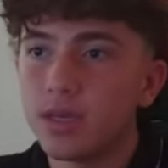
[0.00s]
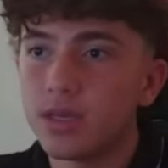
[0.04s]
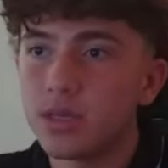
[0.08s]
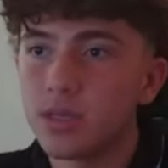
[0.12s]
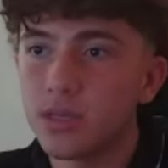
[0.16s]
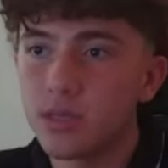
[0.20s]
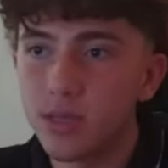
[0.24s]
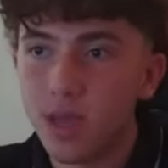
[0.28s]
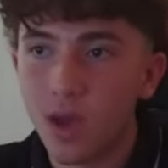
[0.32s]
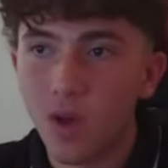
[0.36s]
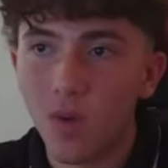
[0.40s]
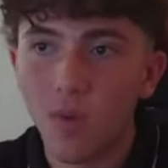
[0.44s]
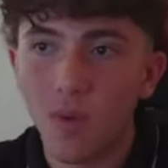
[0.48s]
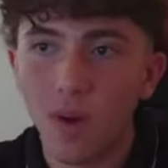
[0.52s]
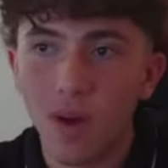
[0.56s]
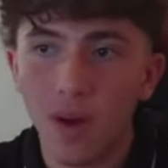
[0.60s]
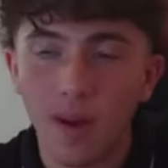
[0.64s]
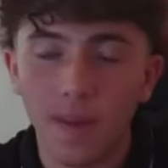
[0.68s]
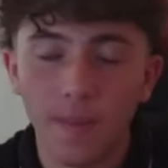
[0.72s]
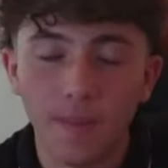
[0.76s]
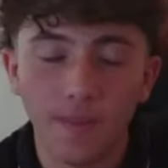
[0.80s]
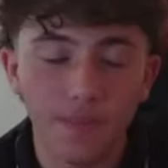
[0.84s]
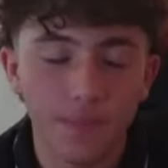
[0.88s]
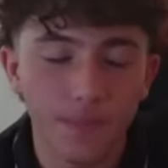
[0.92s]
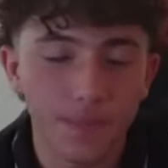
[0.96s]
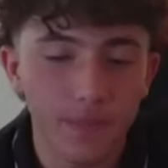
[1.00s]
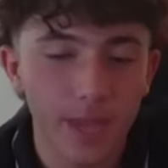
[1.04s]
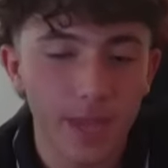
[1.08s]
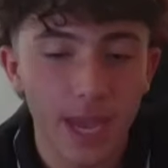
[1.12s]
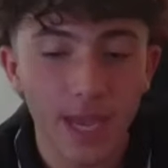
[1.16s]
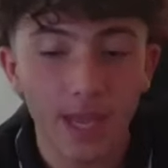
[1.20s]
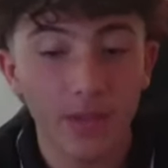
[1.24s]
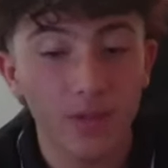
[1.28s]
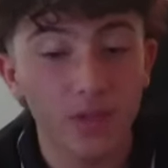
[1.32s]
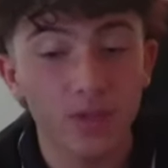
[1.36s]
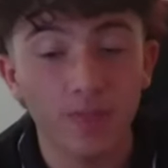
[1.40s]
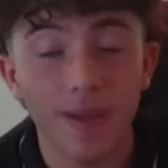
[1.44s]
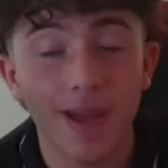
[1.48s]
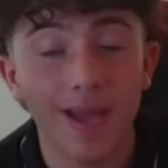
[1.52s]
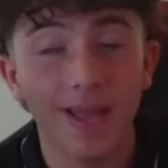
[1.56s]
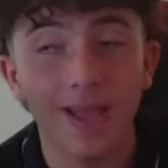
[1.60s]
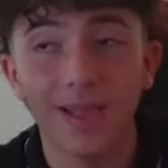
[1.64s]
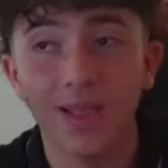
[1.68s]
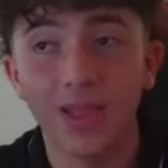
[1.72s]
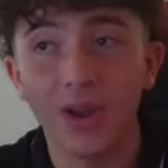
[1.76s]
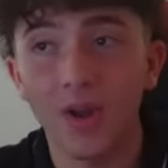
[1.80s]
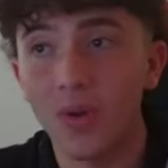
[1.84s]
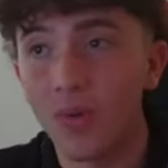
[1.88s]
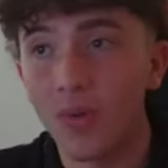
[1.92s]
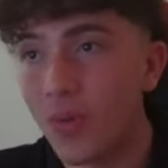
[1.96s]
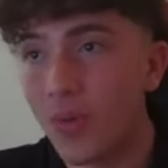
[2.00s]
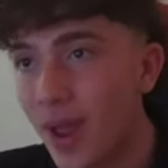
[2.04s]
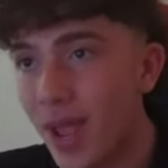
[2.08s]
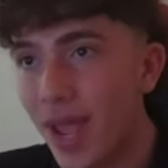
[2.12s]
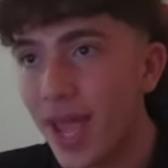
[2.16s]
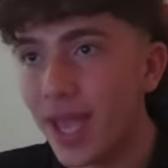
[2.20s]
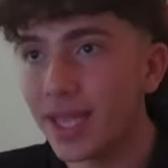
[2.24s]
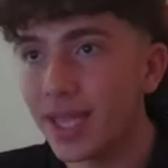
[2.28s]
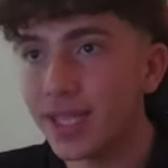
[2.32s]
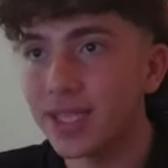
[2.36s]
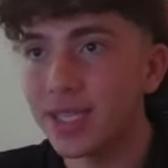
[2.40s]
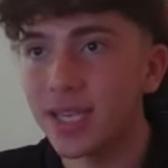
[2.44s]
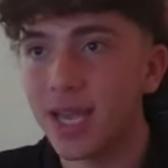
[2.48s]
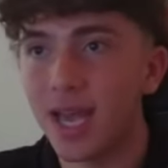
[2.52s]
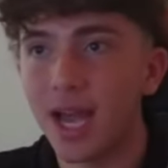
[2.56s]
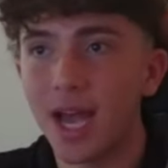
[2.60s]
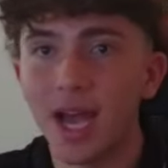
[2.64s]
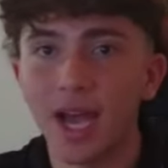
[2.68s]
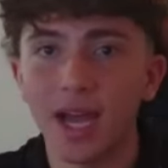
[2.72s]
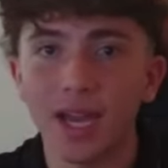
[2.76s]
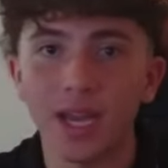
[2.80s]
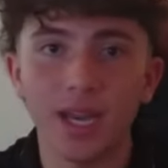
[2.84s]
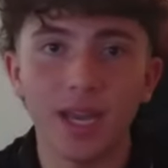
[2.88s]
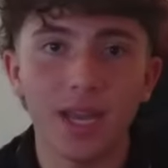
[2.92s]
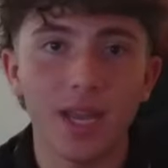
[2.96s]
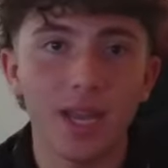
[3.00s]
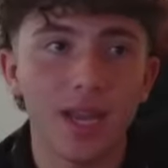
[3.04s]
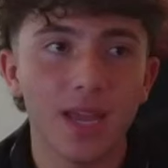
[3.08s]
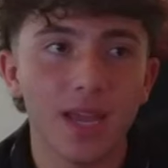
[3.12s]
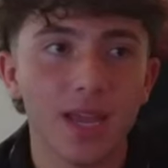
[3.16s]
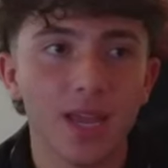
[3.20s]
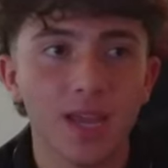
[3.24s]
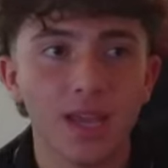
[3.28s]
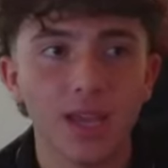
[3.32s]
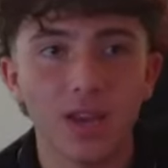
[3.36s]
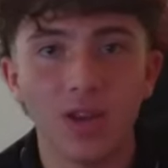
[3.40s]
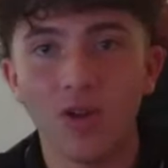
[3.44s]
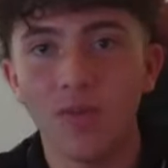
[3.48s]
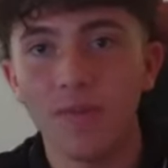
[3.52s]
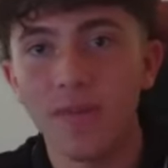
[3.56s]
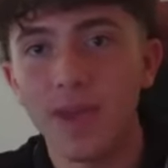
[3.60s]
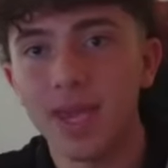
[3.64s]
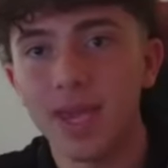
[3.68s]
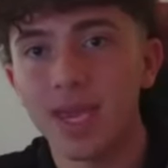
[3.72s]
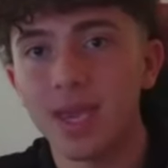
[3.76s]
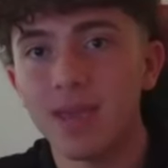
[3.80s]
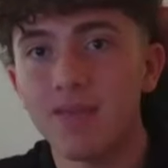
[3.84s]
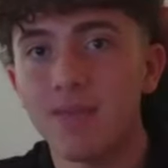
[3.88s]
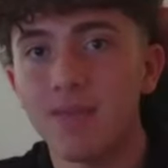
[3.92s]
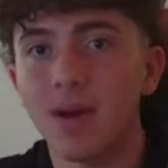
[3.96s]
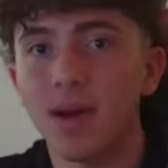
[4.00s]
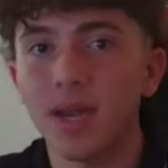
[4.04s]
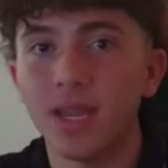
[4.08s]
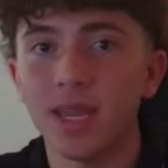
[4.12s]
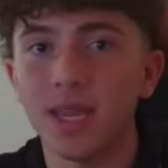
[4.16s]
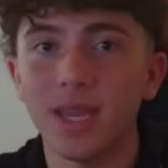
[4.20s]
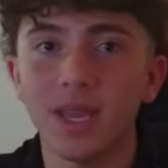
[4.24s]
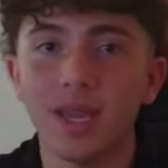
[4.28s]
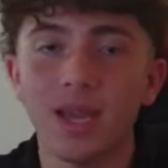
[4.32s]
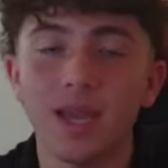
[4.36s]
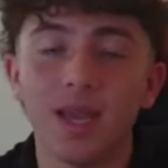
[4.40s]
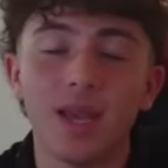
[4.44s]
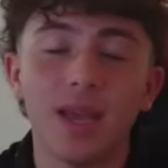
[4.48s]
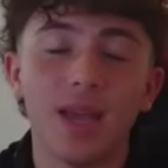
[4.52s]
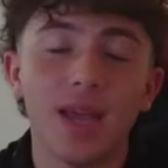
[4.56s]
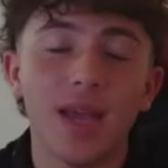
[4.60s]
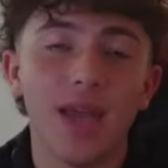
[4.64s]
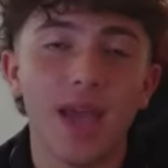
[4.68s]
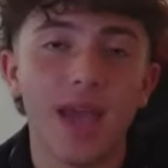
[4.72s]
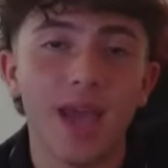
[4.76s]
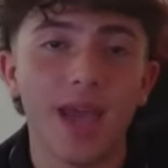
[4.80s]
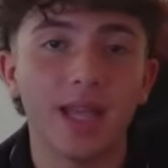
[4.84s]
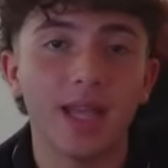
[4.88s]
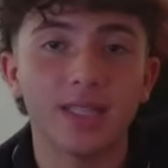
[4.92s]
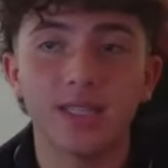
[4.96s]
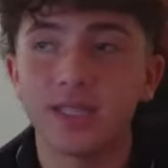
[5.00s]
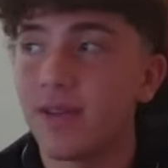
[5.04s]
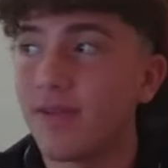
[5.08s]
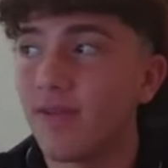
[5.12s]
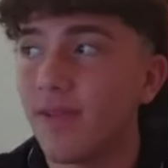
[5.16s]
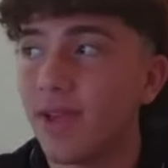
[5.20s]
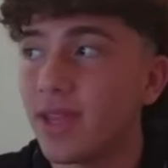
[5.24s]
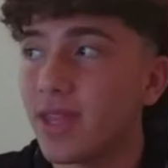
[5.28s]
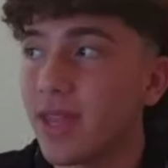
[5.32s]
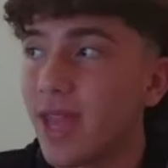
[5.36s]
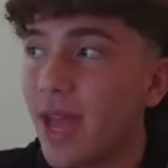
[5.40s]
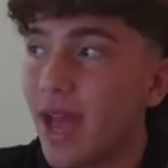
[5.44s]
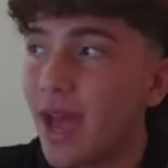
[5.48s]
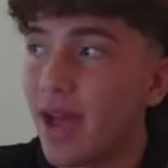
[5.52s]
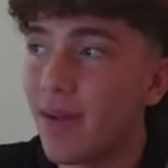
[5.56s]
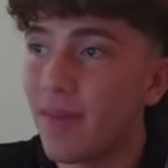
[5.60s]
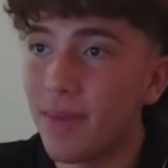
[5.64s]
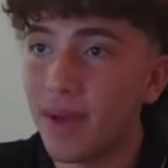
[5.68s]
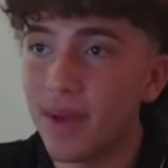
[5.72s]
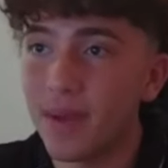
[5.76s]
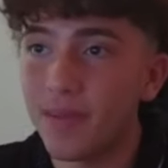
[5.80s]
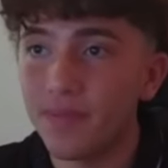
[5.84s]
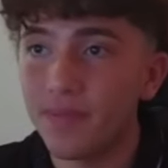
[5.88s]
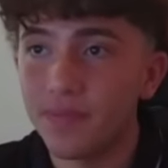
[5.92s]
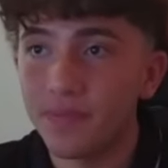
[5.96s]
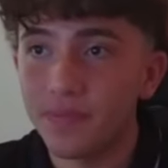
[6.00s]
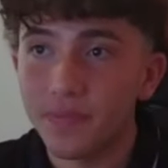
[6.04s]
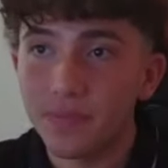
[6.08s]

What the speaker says: So, yeah, there's my little rant on, you know, making money and stuff like that. But